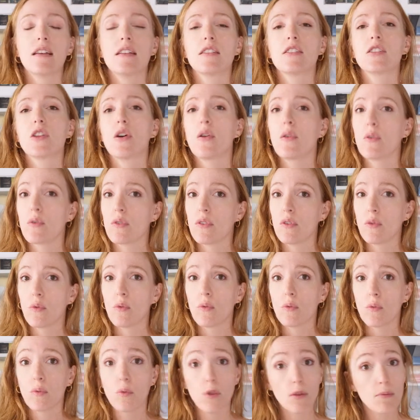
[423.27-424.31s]
So the
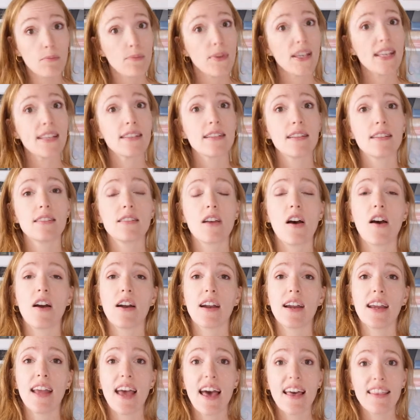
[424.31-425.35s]
wooden pieces
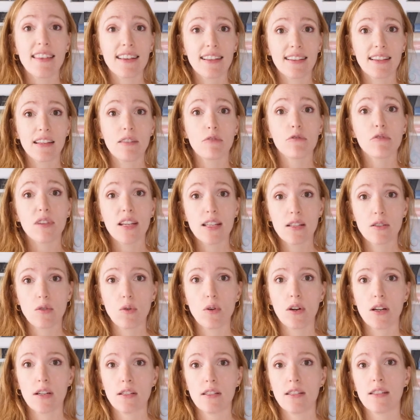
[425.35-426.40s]
are ethically
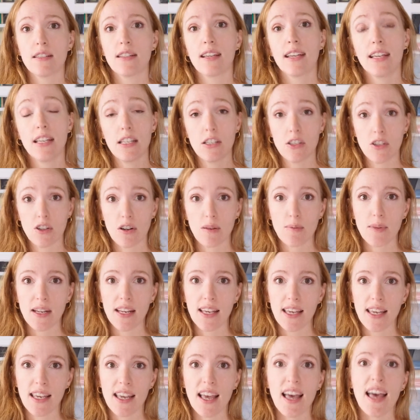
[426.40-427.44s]
resourced in
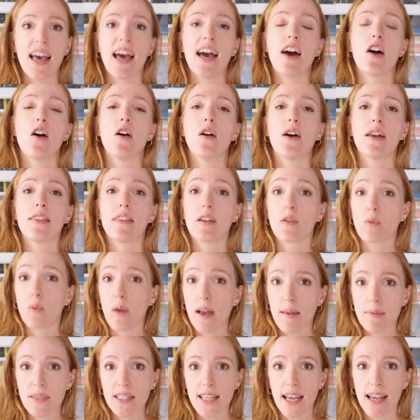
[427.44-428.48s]
Germany. On their
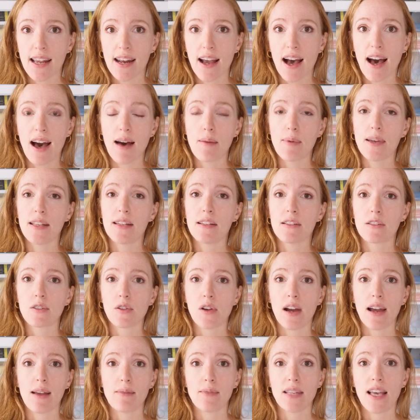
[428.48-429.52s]
website, HABA
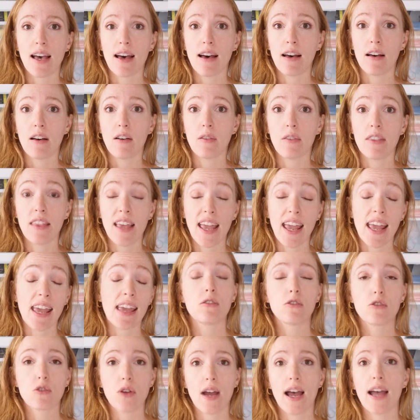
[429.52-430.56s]
describes how they
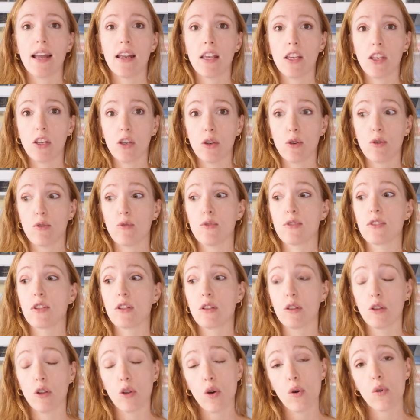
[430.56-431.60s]
try to use
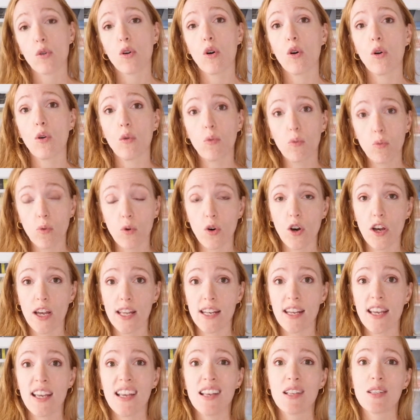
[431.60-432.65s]
local wood
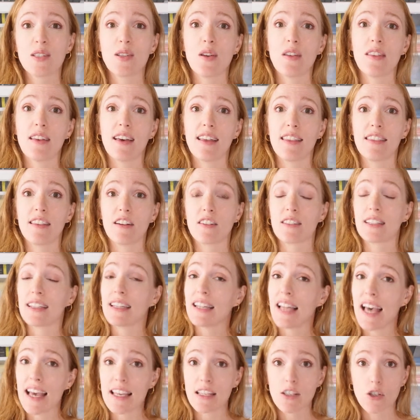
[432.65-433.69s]
so that there's
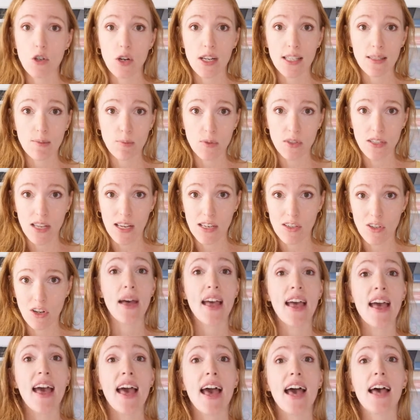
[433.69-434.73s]
less transportation,
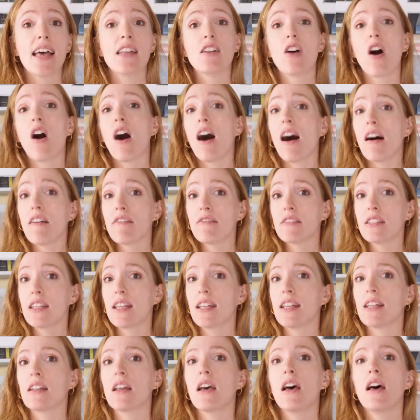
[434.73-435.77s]
and
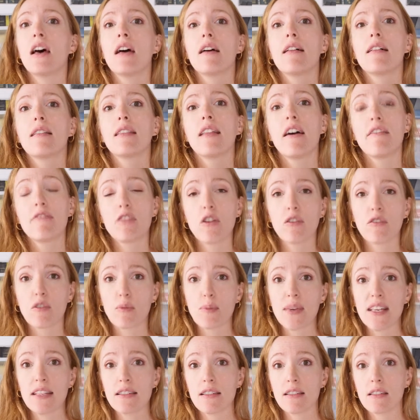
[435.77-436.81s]
often leftover
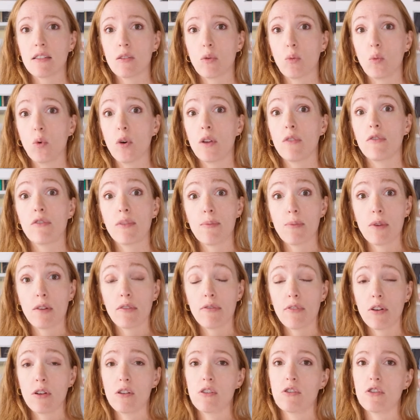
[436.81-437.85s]
pieces of wood from their
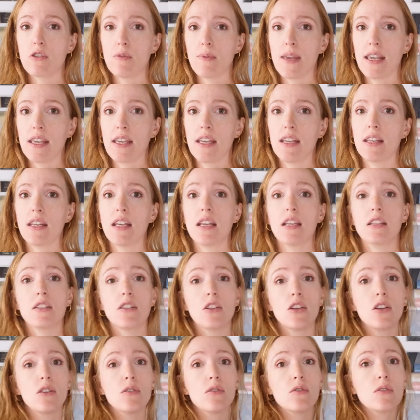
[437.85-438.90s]
furniture making is
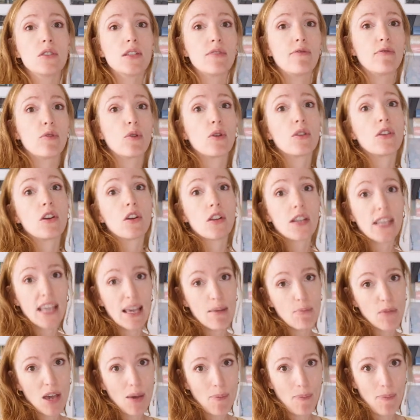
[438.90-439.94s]
used for their
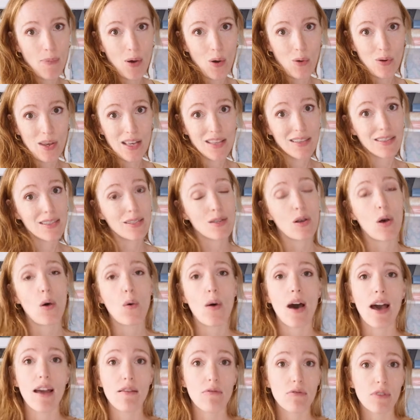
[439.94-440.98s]
game components. So
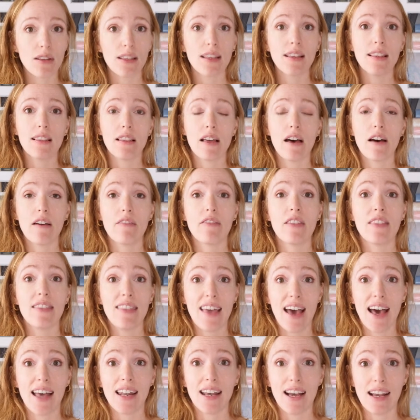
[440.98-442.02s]
I really love
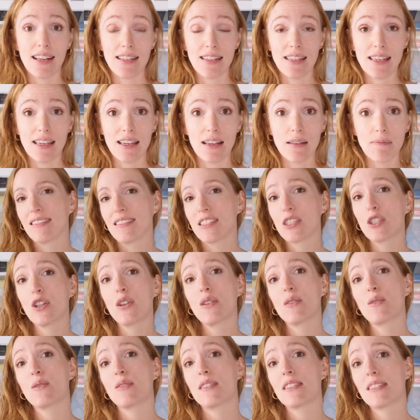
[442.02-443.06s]
that idea.
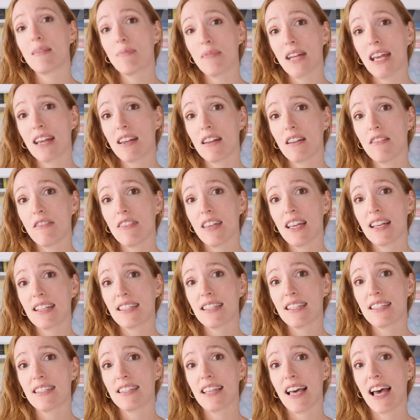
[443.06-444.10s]
So some negative things
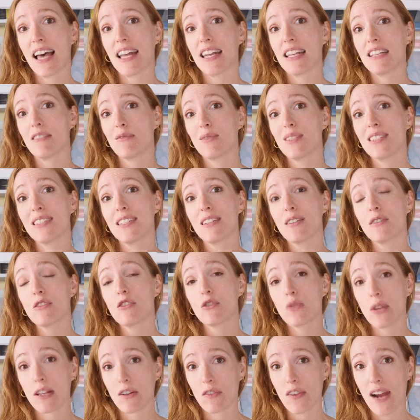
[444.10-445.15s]
is that it was still
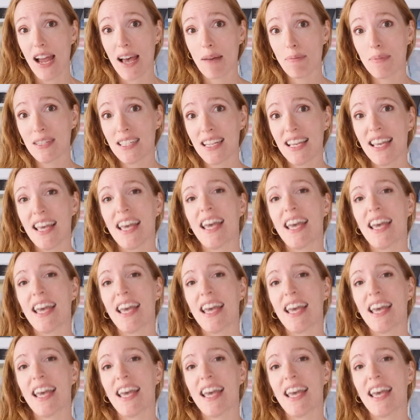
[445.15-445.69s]
shrink wrapped.